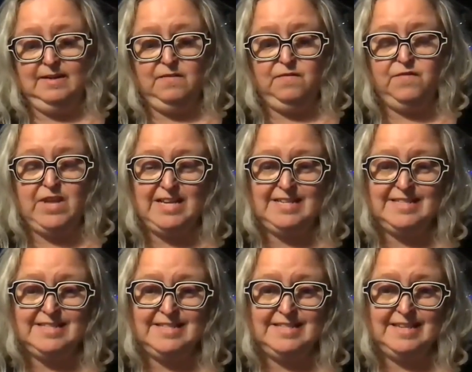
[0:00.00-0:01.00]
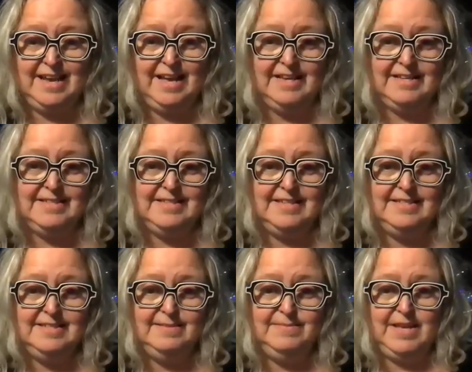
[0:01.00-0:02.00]
fix a
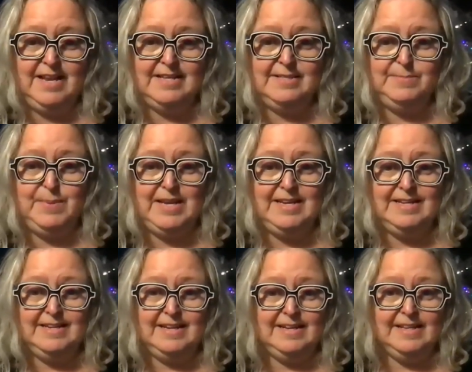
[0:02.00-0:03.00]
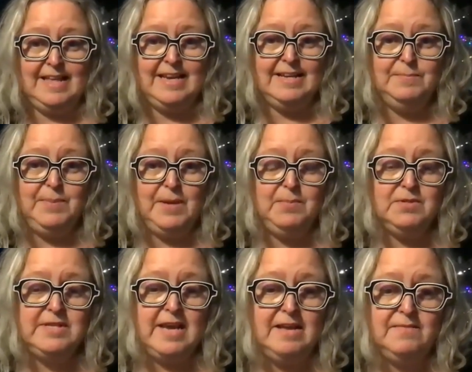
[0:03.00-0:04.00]
system that has been letting people
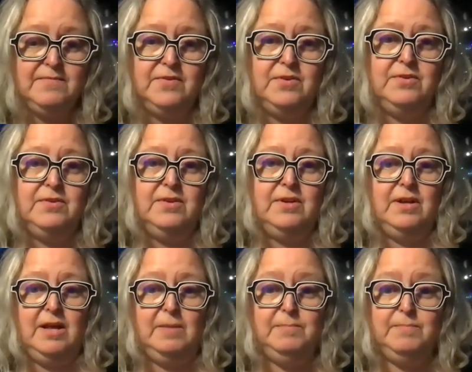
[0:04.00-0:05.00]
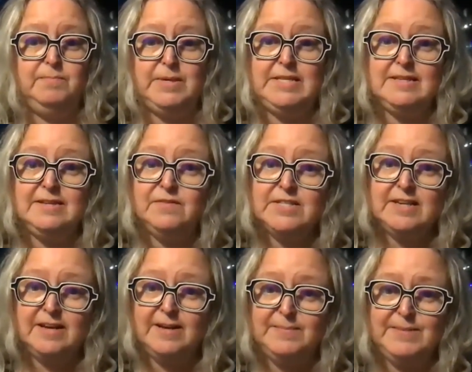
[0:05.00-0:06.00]
down for a bit of a
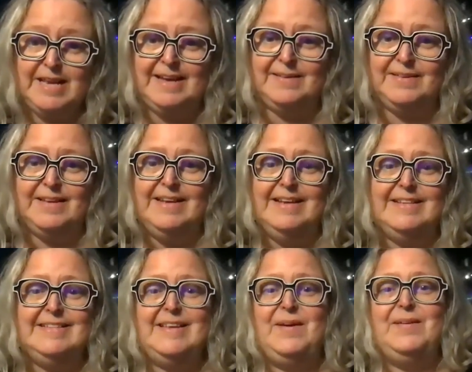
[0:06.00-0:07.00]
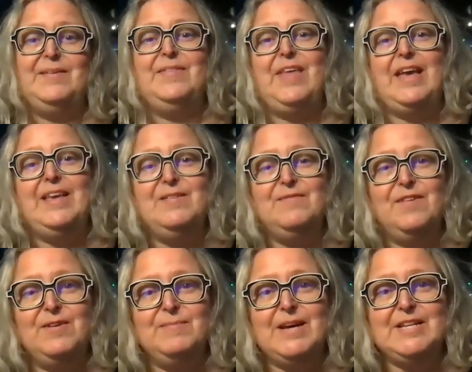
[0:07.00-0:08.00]
time now. So thank you
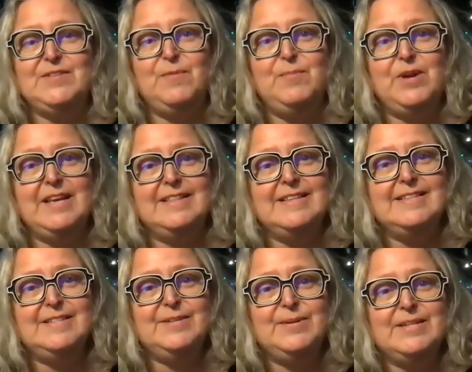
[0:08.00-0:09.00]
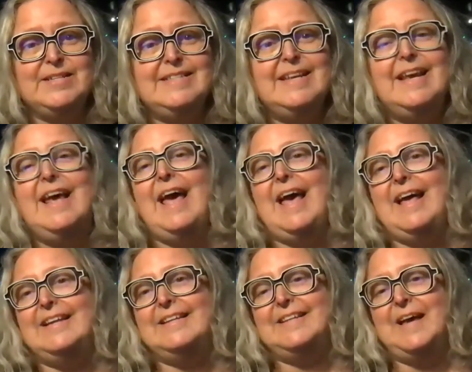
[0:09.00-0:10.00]
very much for bringing this to us
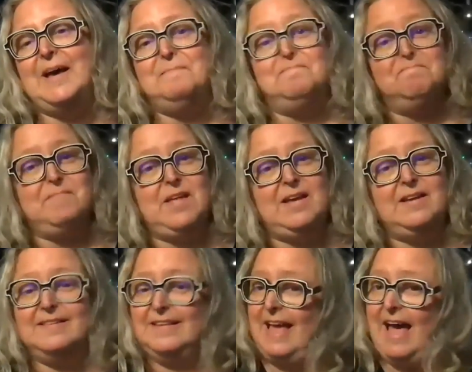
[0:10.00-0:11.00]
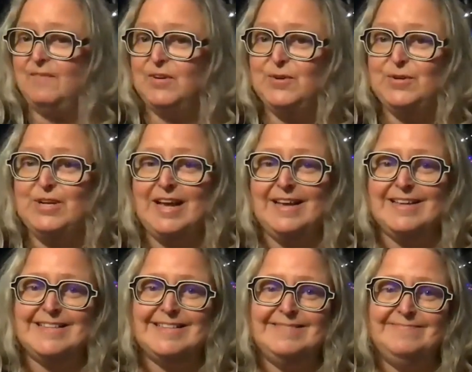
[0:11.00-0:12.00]
and um, have a good
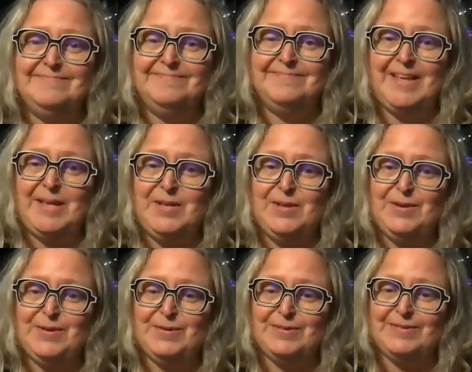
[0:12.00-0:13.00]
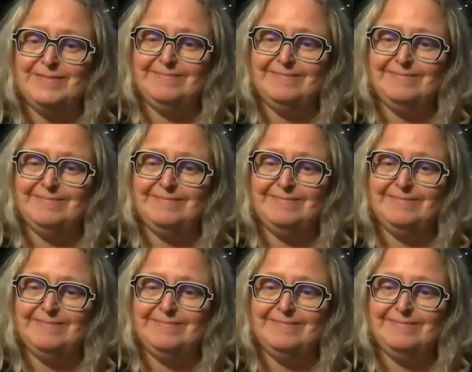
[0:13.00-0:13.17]
night. Thank you.